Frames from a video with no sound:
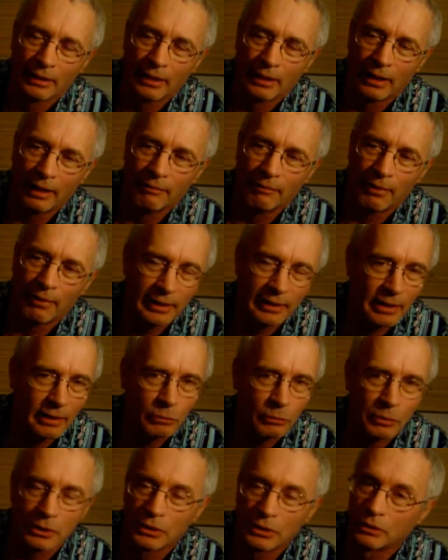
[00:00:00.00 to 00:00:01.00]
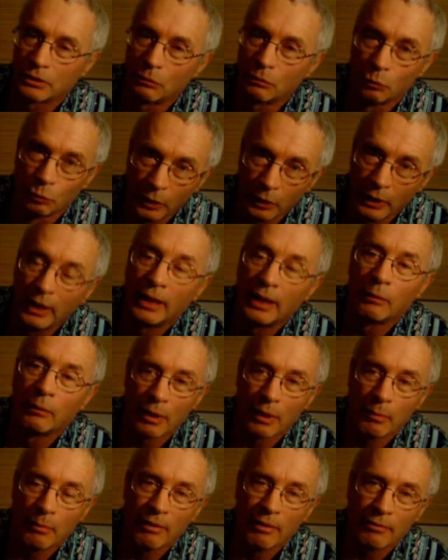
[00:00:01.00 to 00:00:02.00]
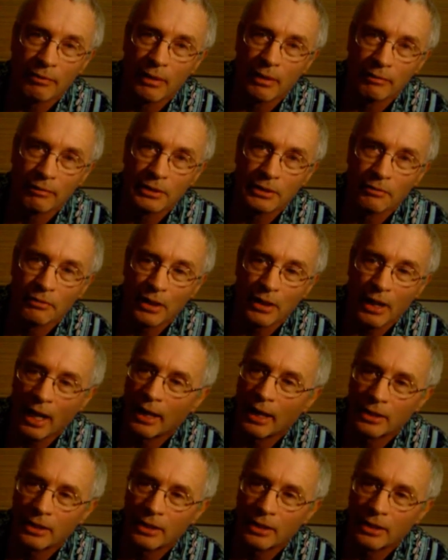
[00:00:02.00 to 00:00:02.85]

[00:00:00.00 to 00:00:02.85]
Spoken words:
In fact, it was really one of my favorites of the night.